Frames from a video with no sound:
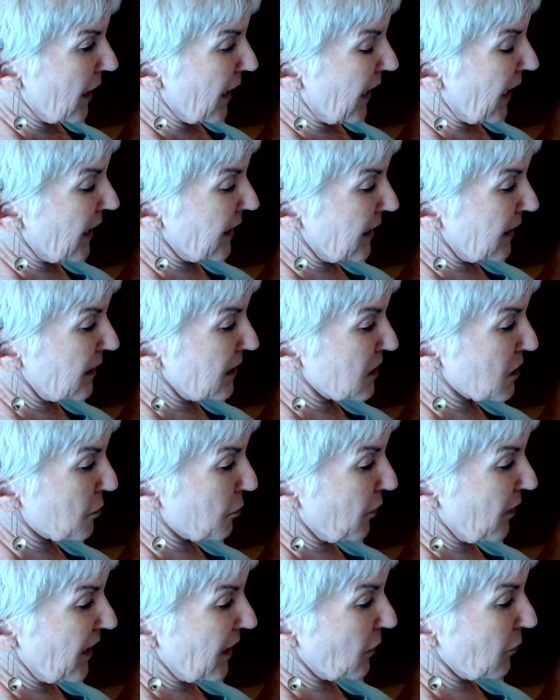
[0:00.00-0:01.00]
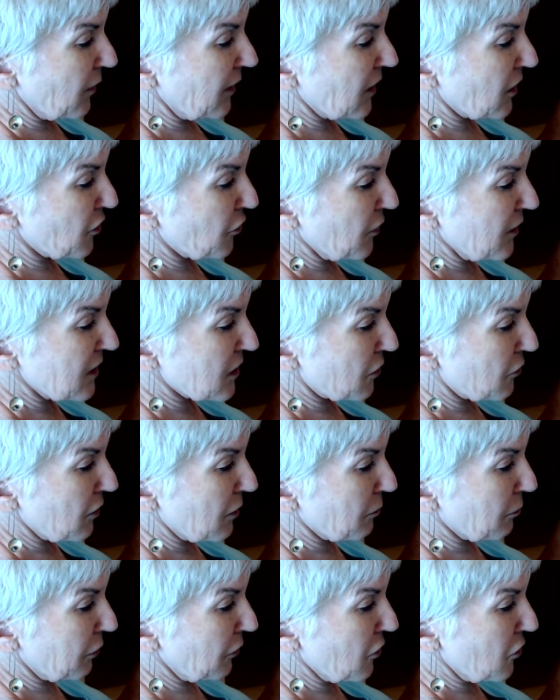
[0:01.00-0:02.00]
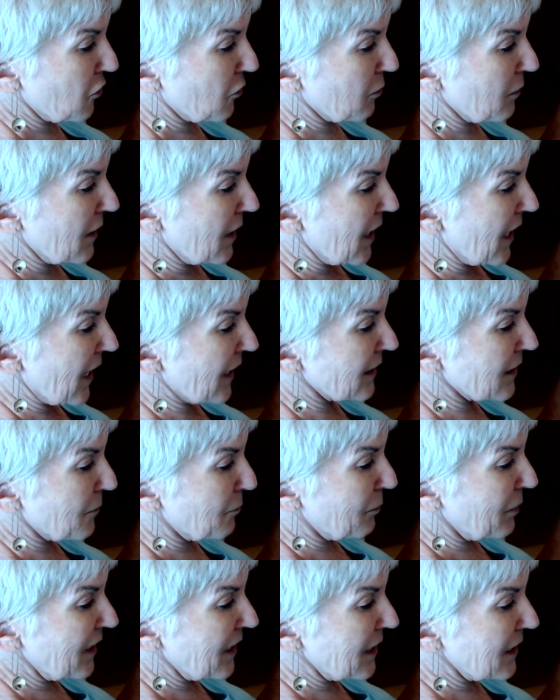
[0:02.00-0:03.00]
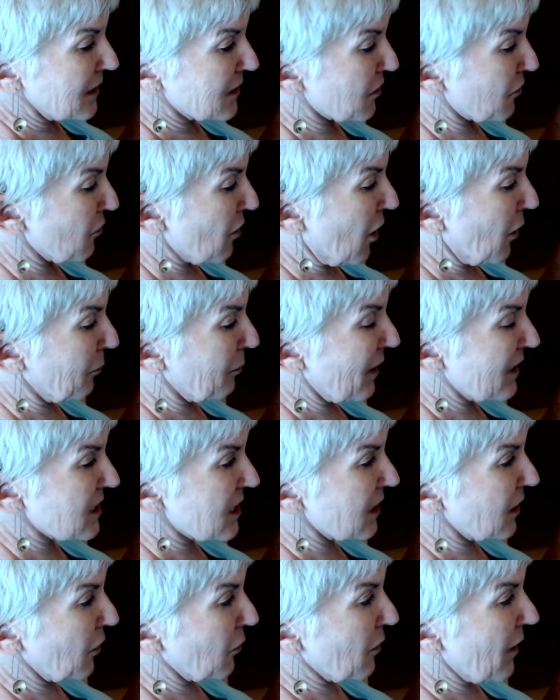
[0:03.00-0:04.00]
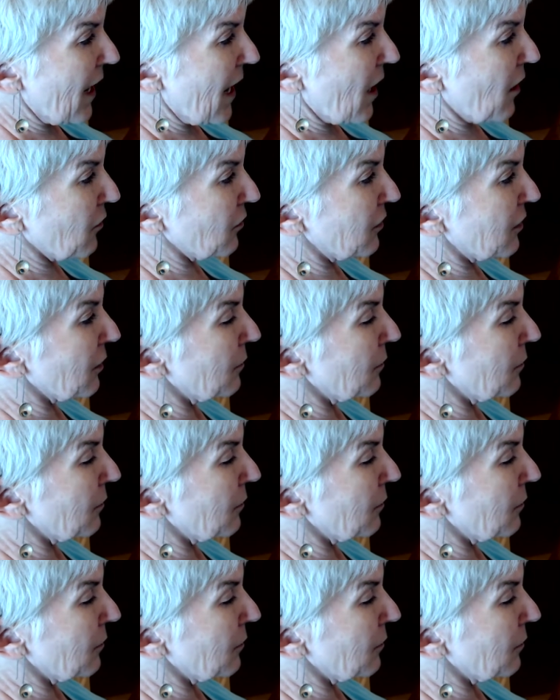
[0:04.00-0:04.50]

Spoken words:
and in the spring when the trees are in bloom and the bees are all buzzing around.